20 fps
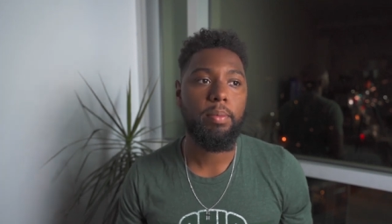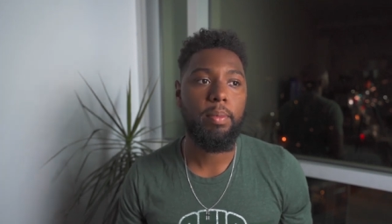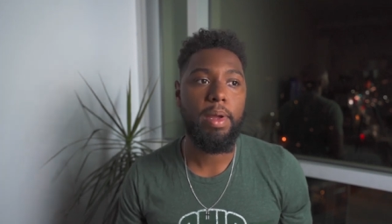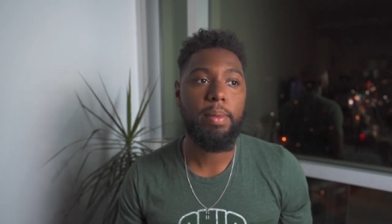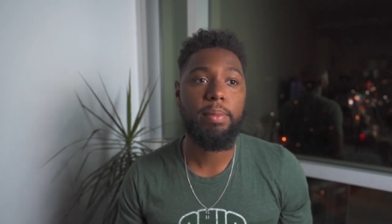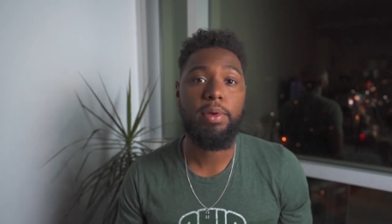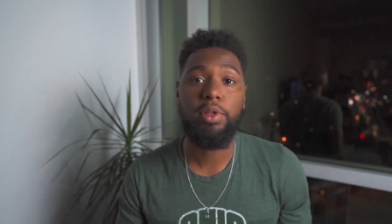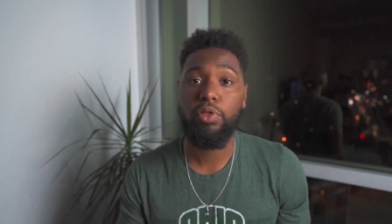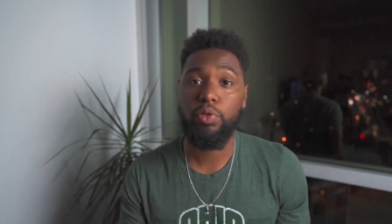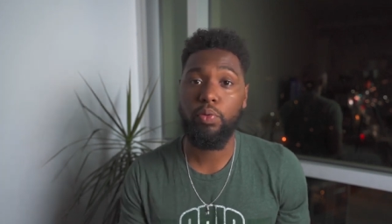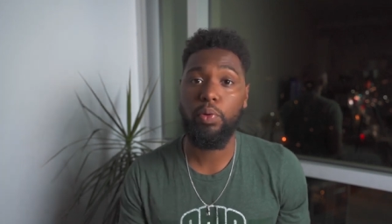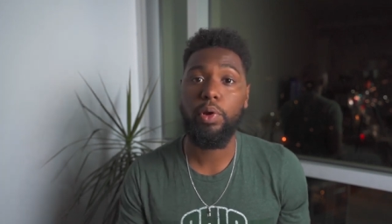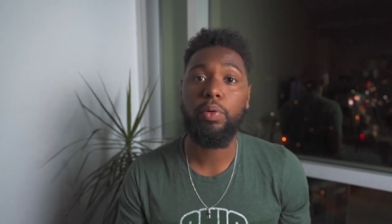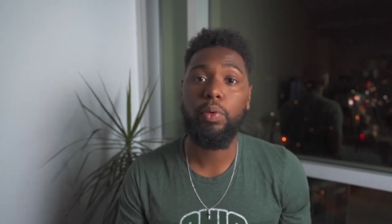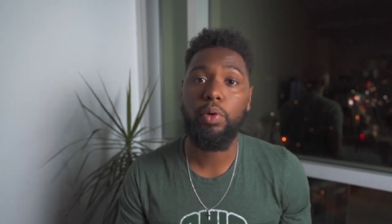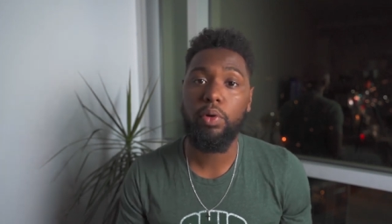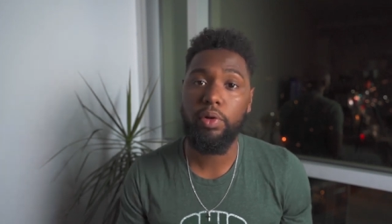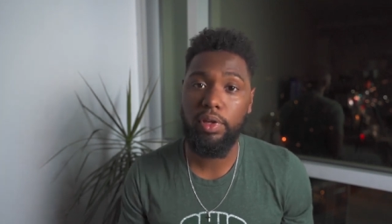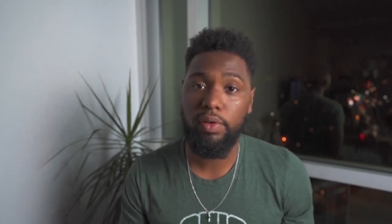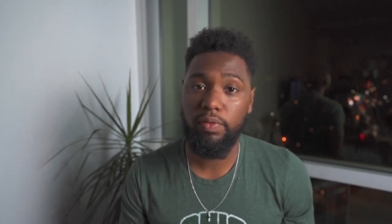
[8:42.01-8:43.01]
maybe
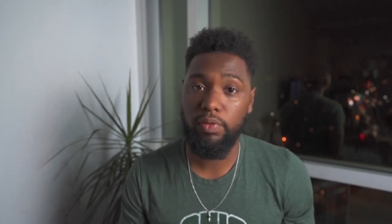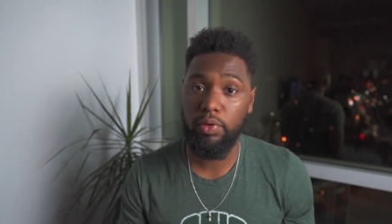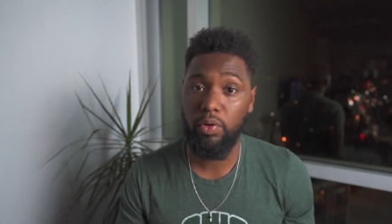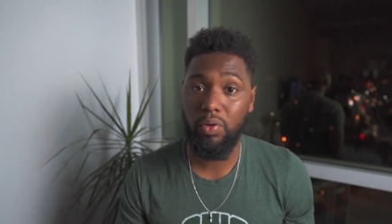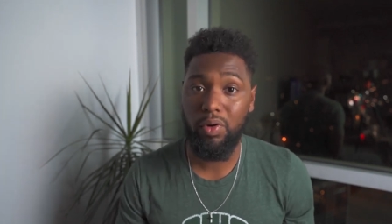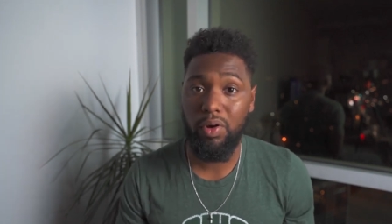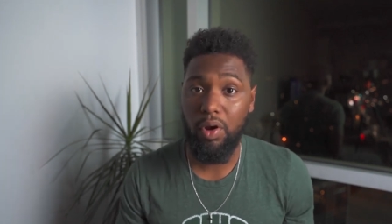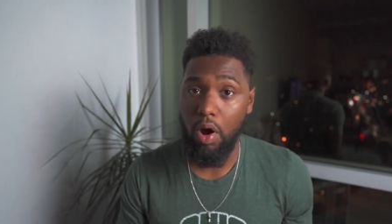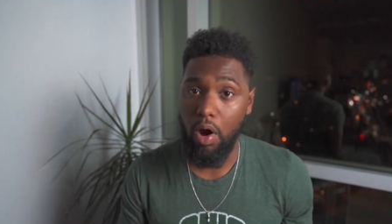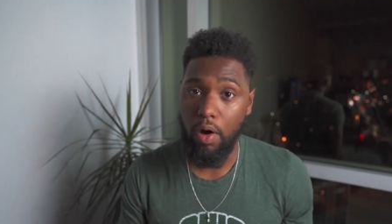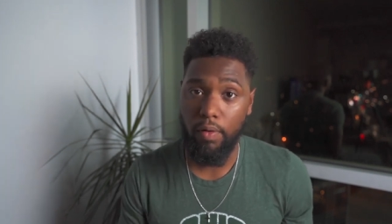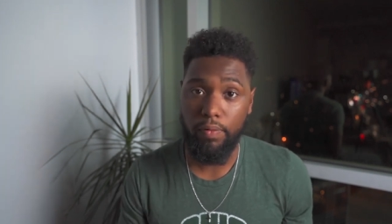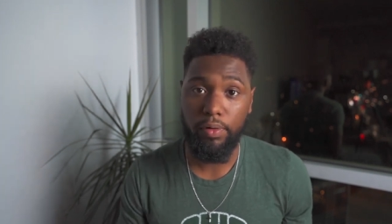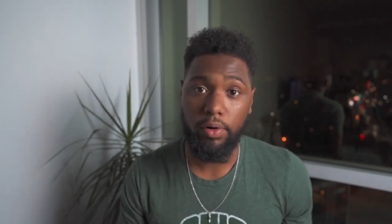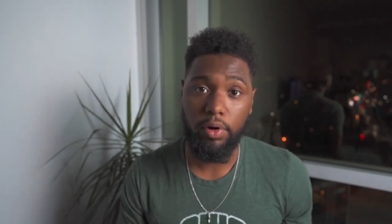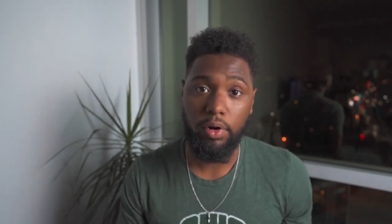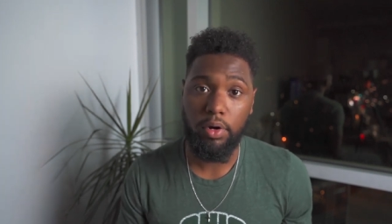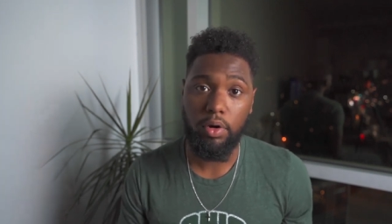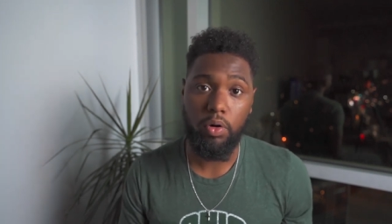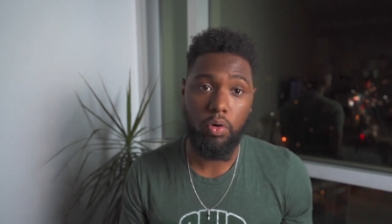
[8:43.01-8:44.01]
three will give you an
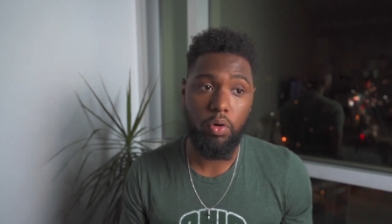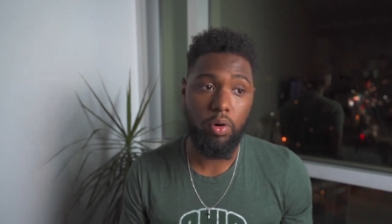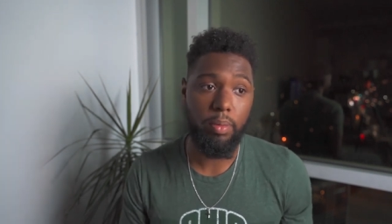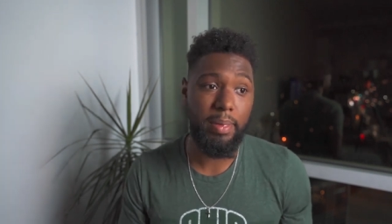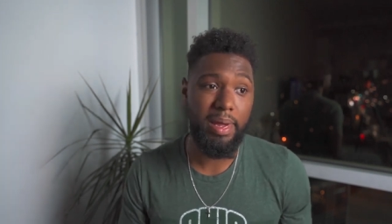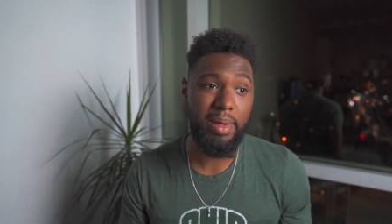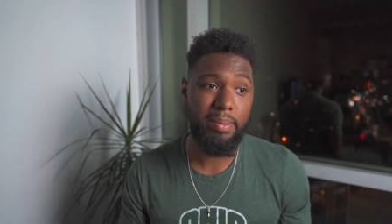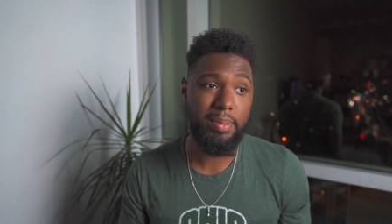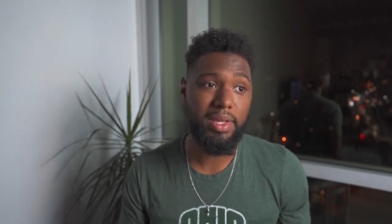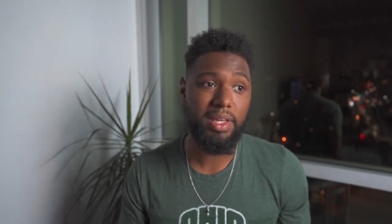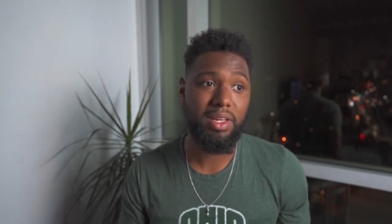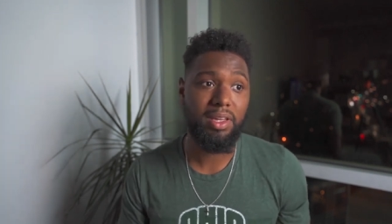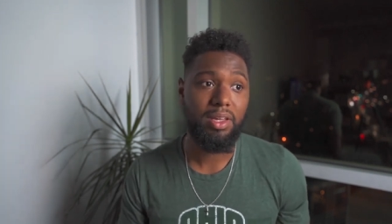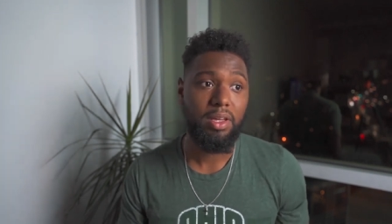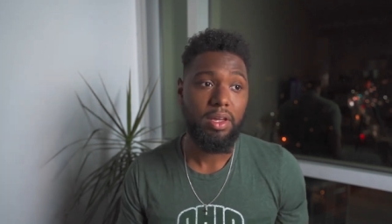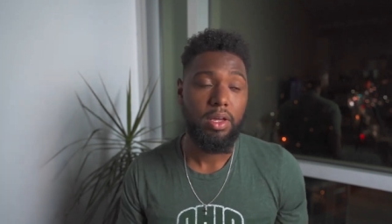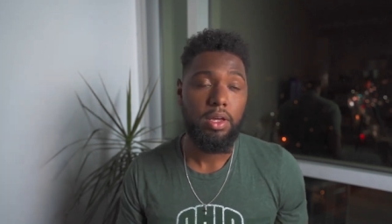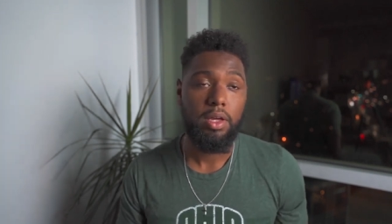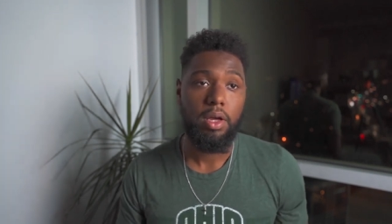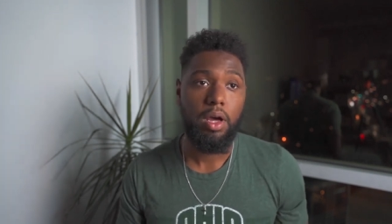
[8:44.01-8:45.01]
offer, or maybe
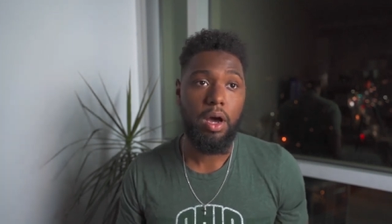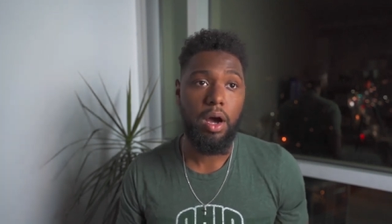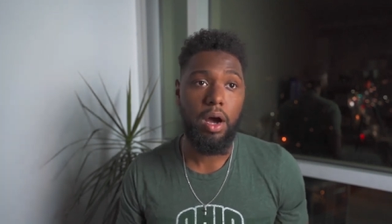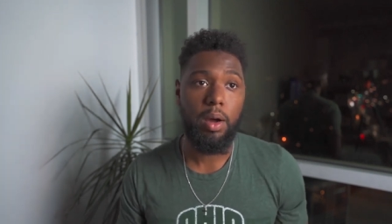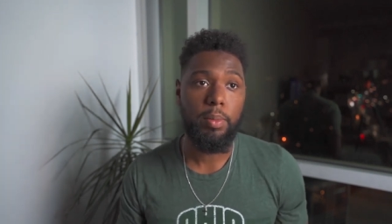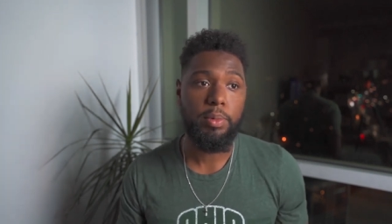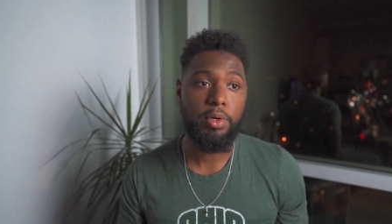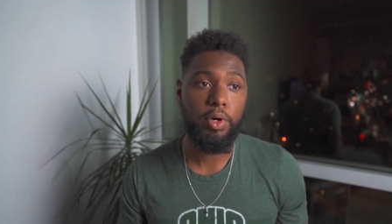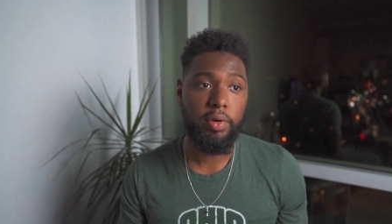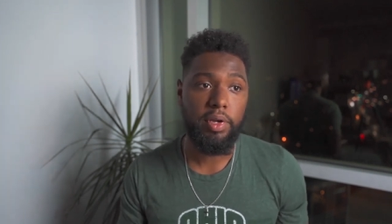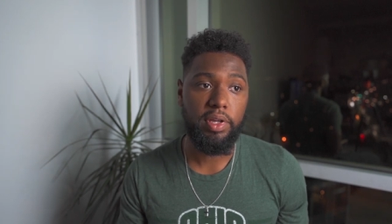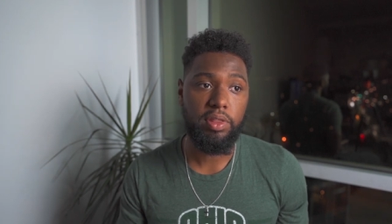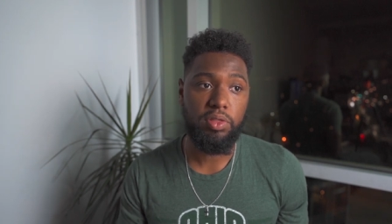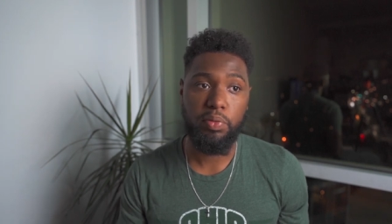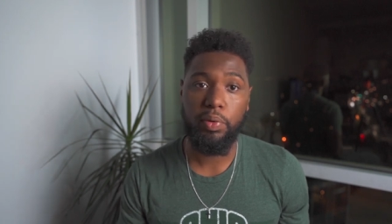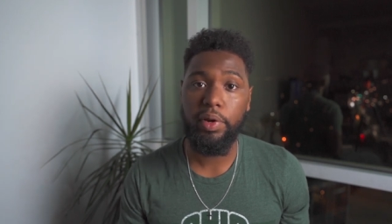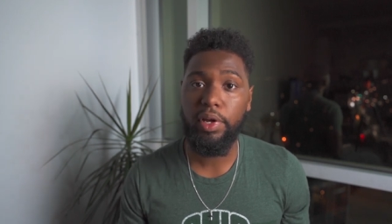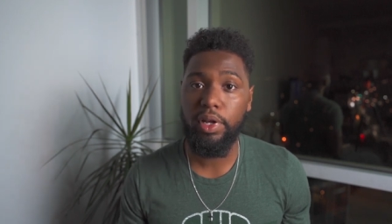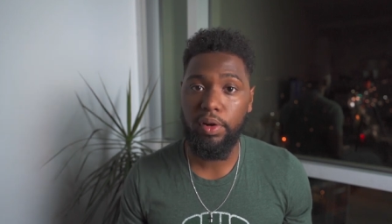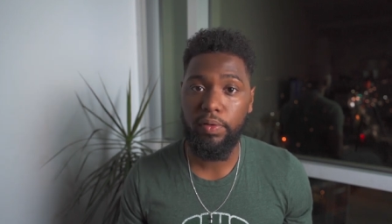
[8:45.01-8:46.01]
you'll get
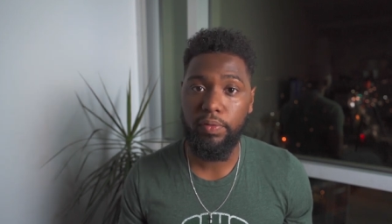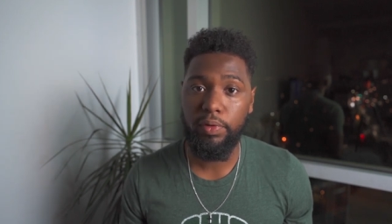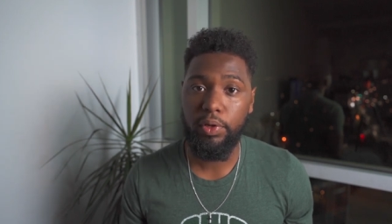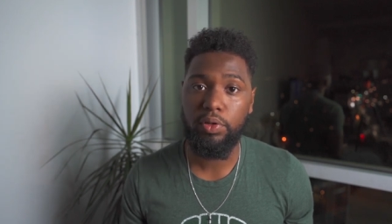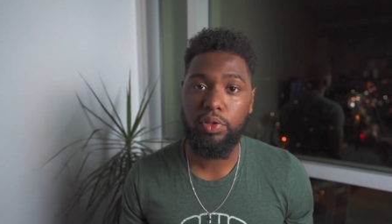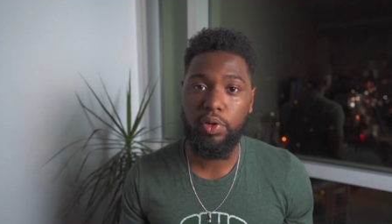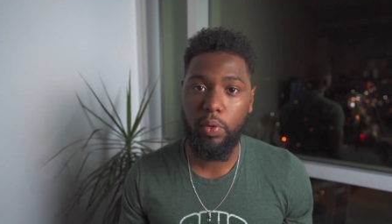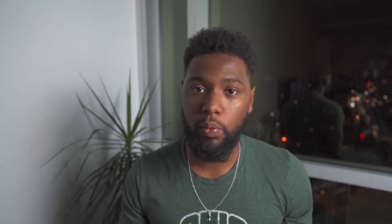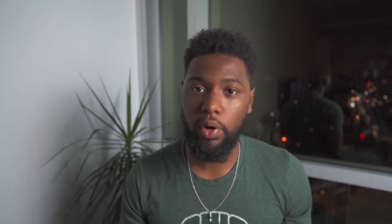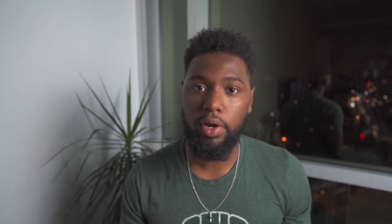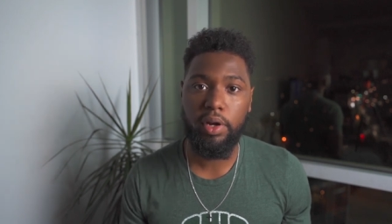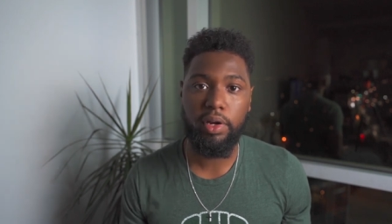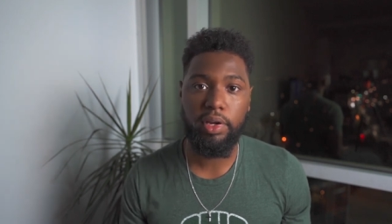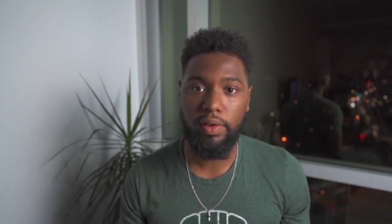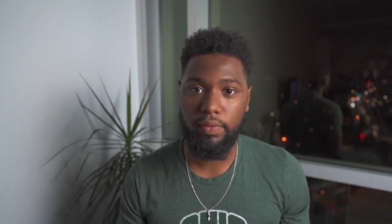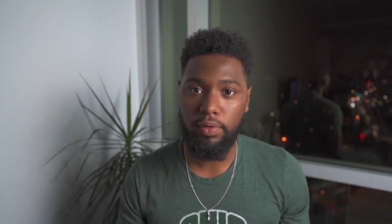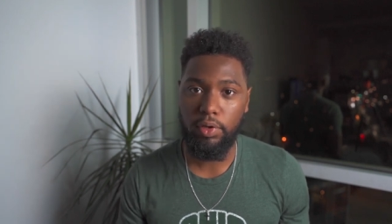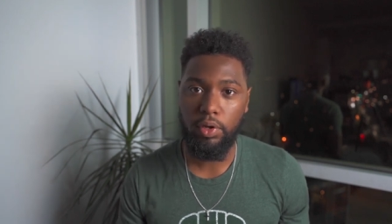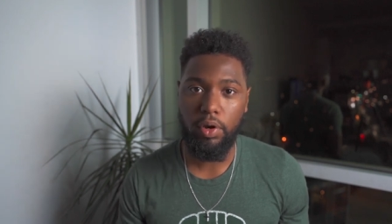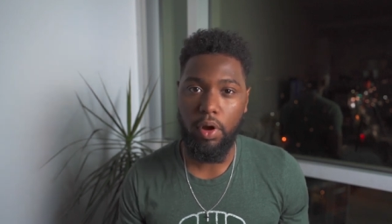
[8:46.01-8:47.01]
three interviews and one will
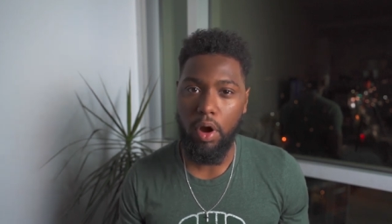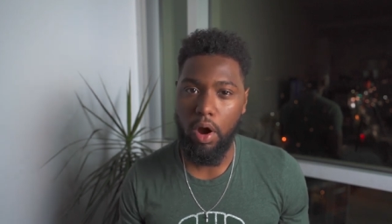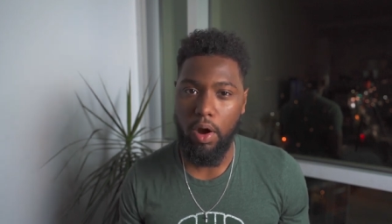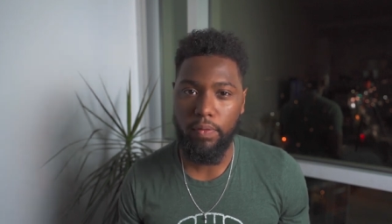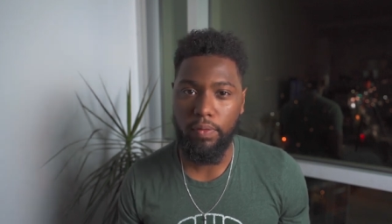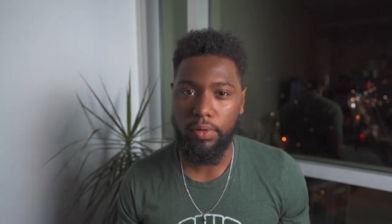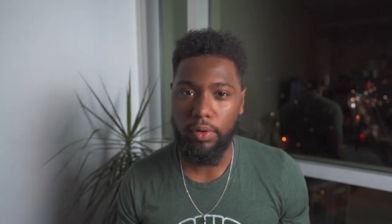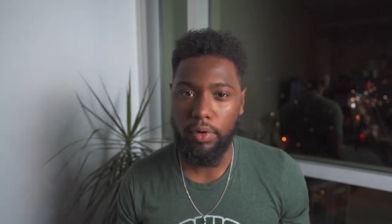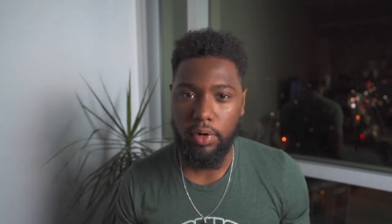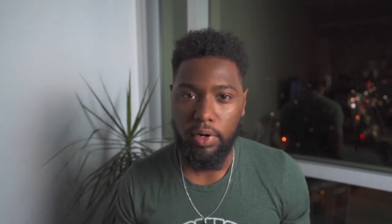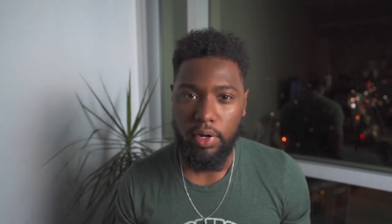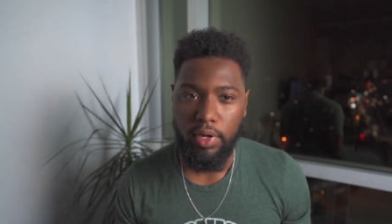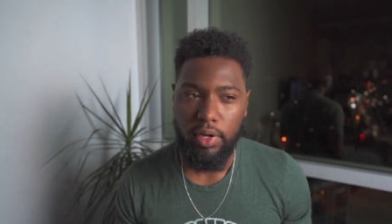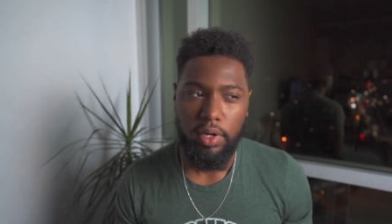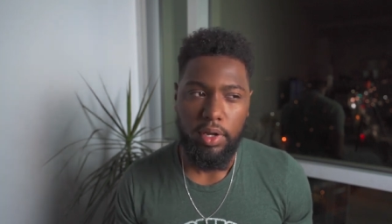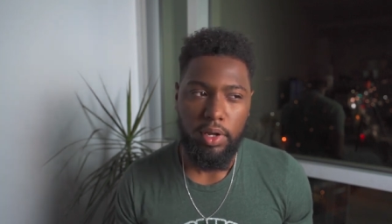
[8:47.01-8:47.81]
give you an offer.